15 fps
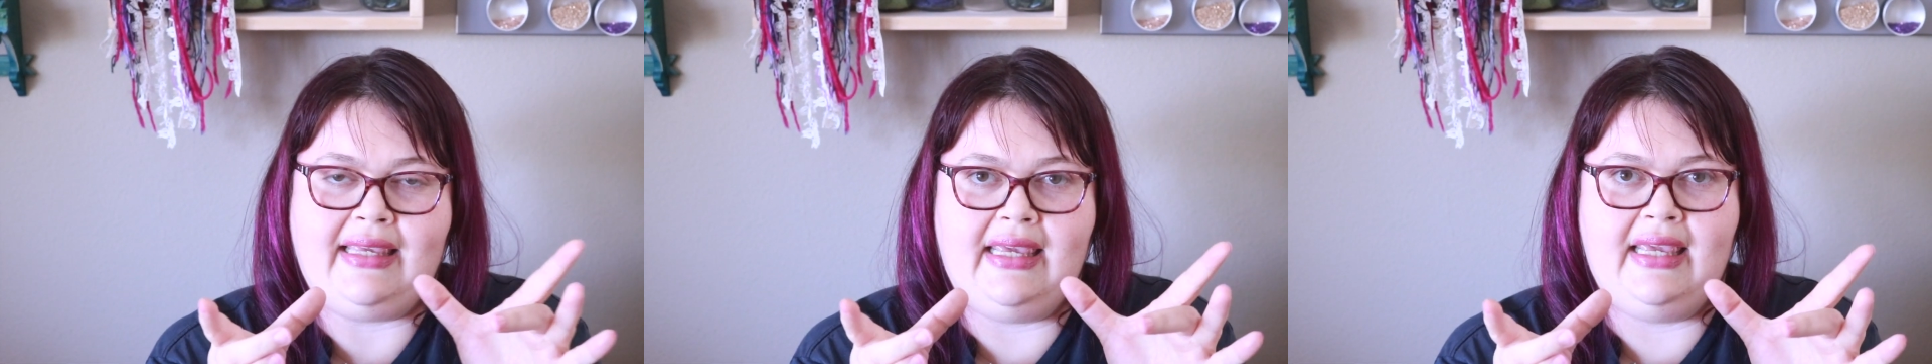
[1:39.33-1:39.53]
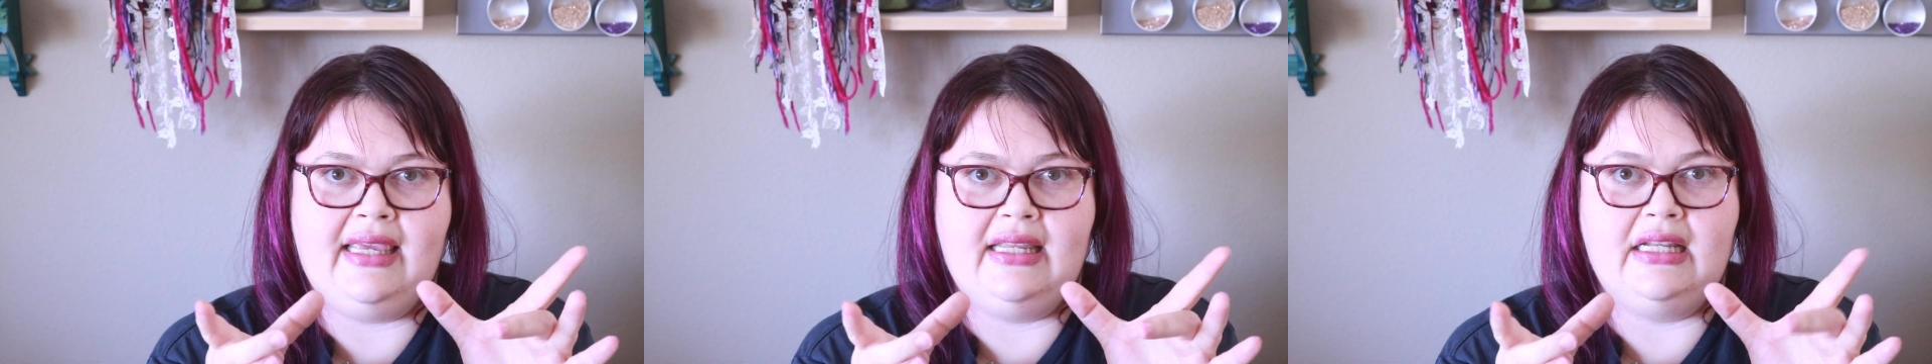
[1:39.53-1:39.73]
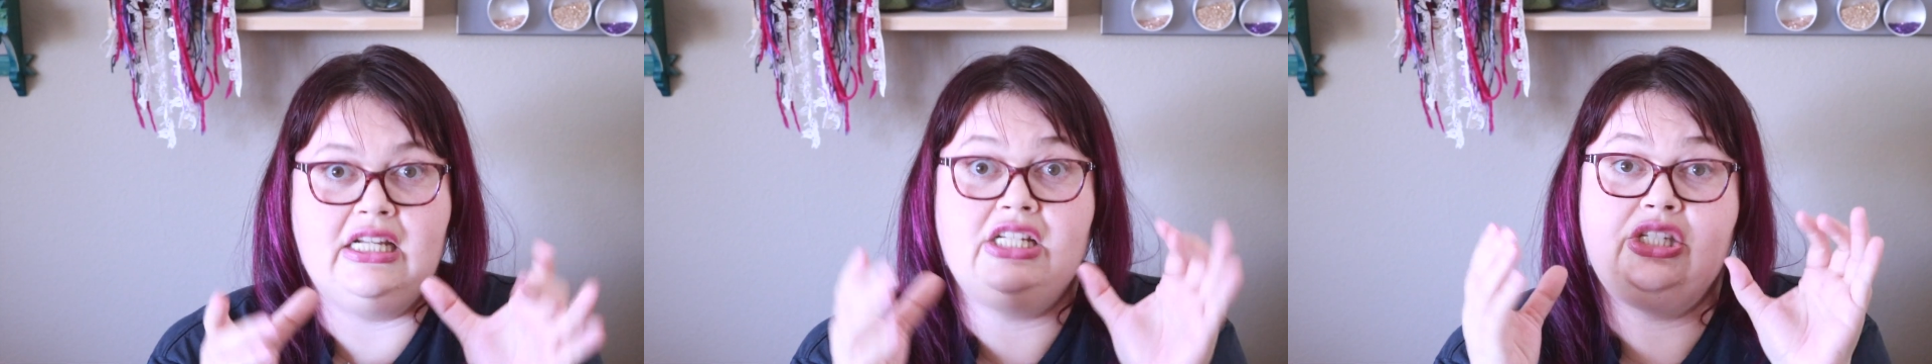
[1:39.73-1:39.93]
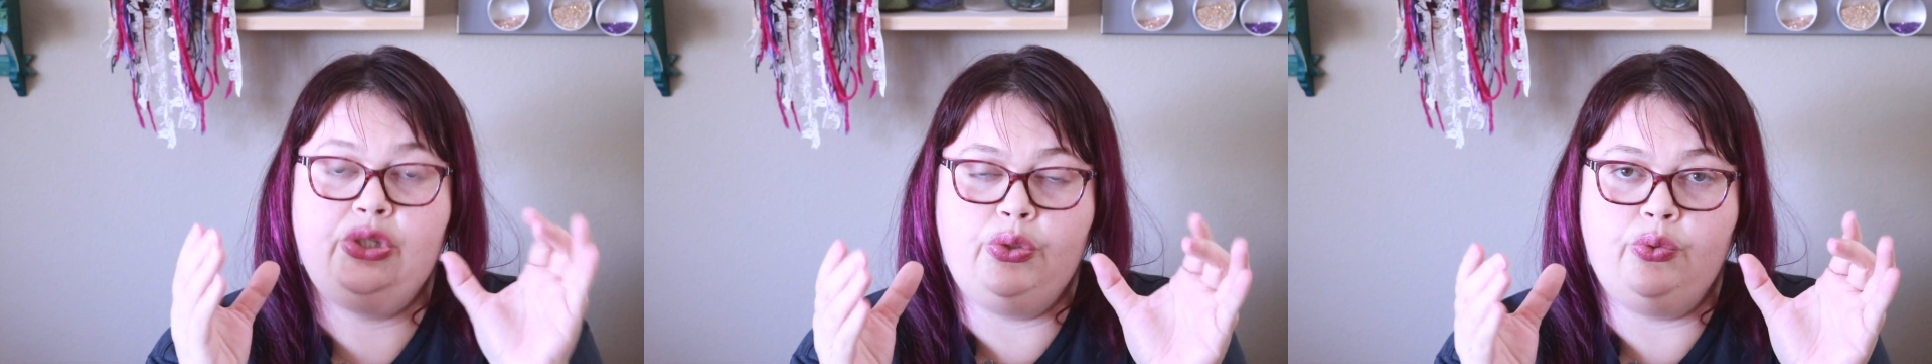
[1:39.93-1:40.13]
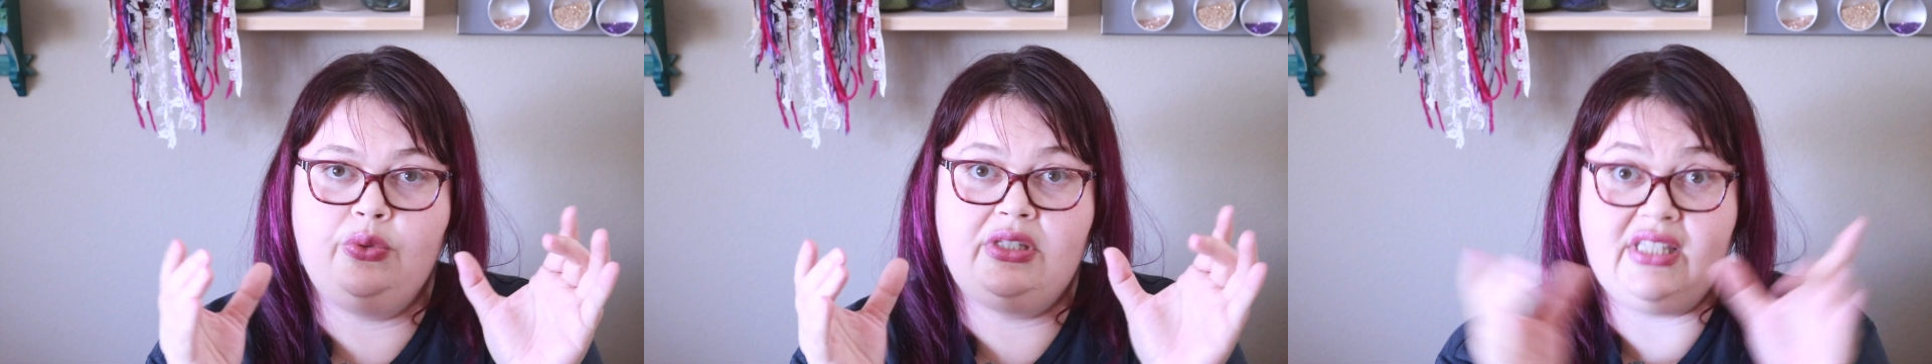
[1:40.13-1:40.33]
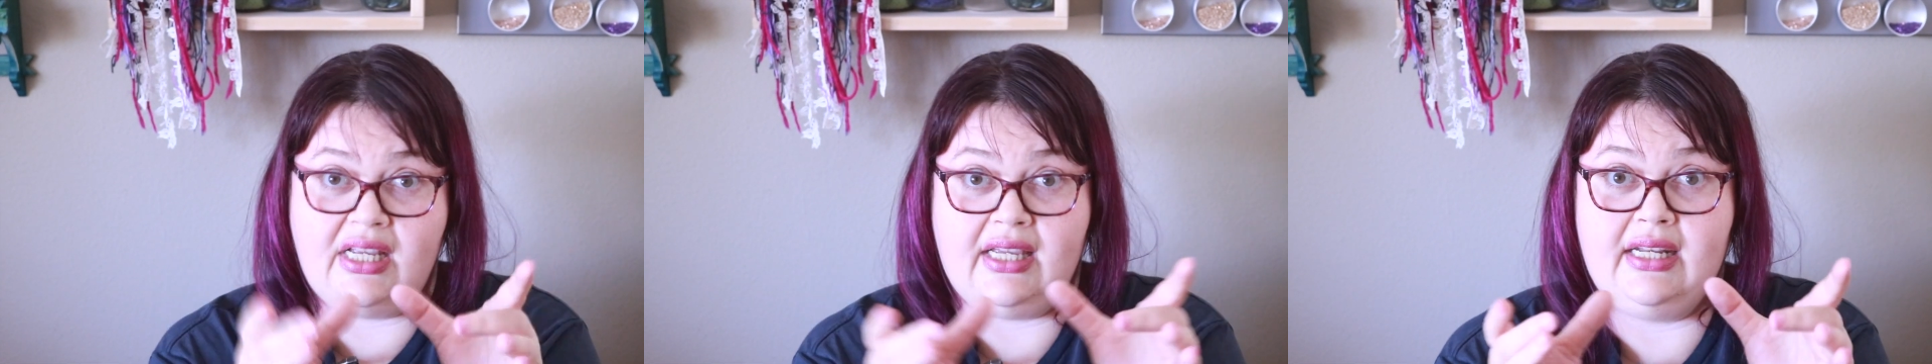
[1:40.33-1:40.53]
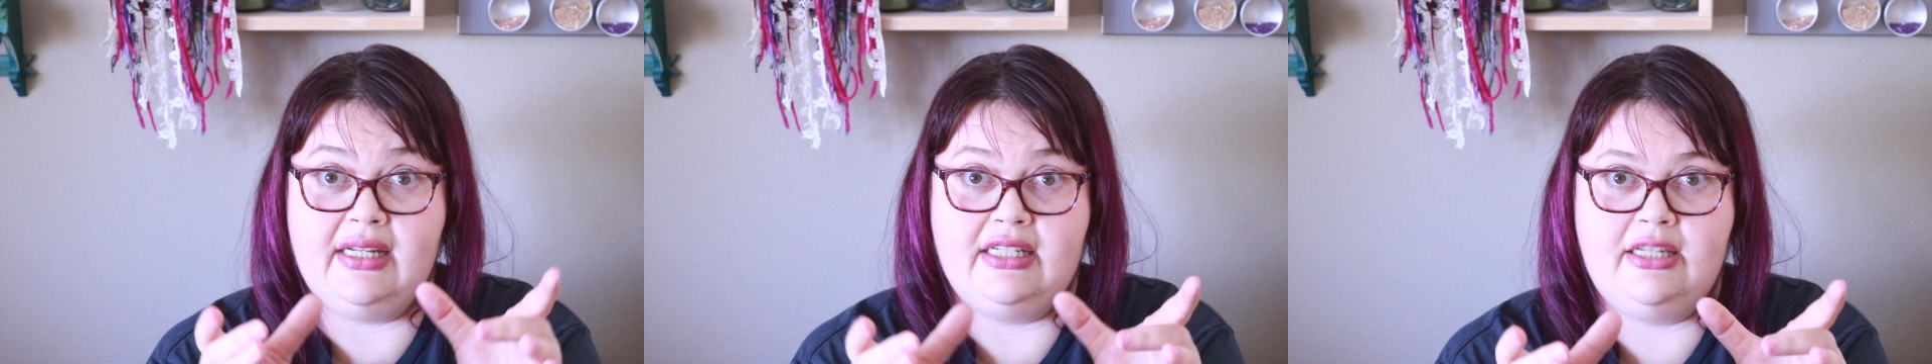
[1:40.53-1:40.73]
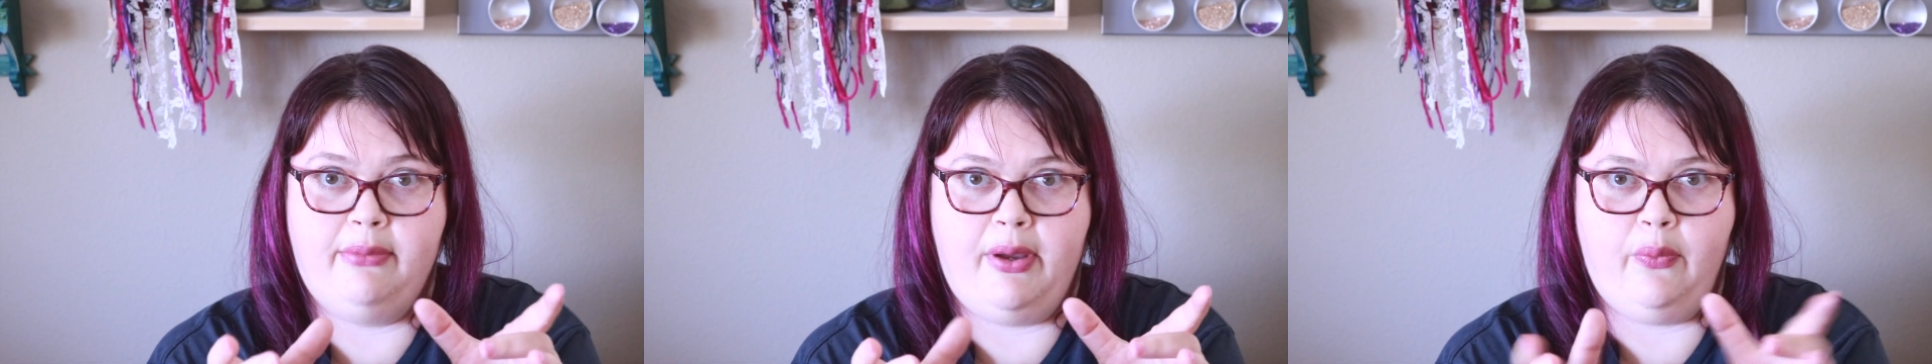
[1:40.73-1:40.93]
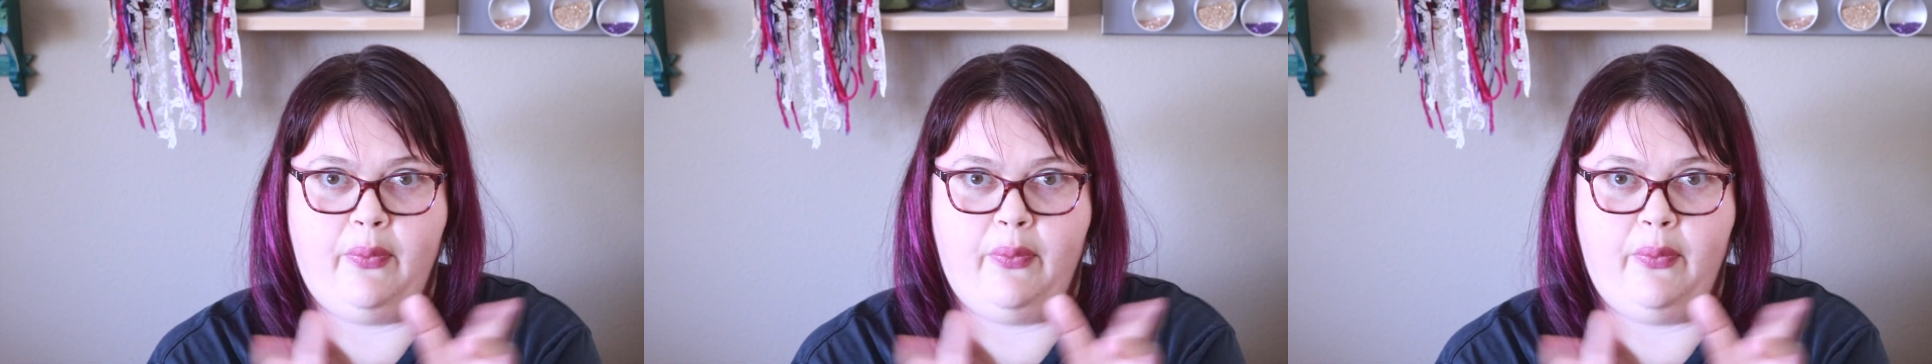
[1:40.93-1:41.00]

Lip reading: in to suck it into my